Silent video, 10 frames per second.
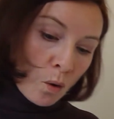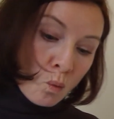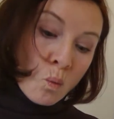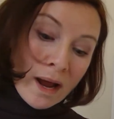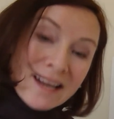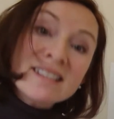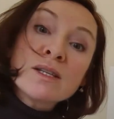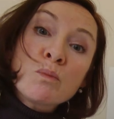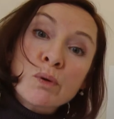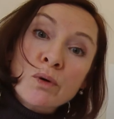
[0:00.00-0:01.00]
What is
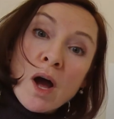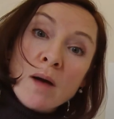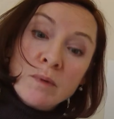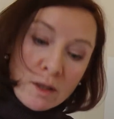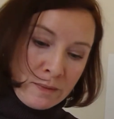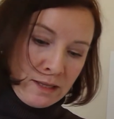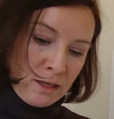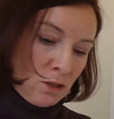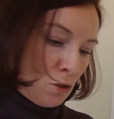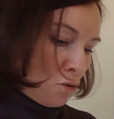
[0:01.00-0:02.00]
the problem in
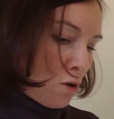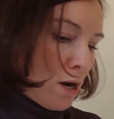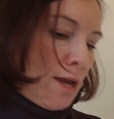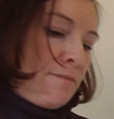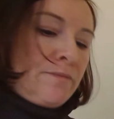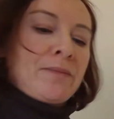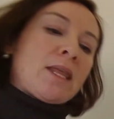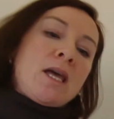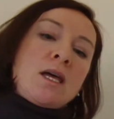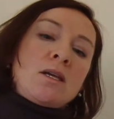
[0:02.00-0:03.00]
the story?
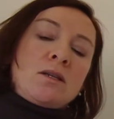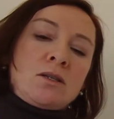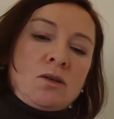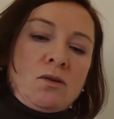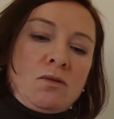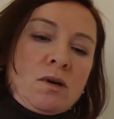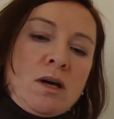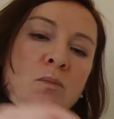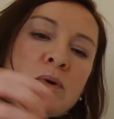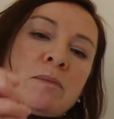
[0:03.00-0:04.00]
So
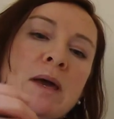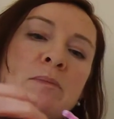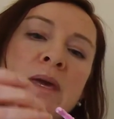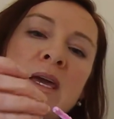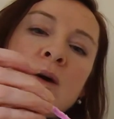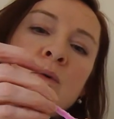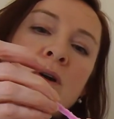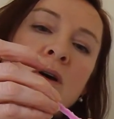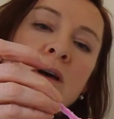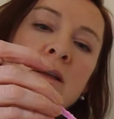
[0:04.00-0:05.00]
I'll put my pink one
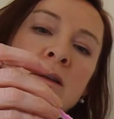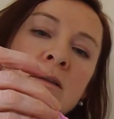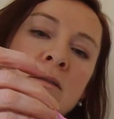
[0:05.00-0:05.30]
on.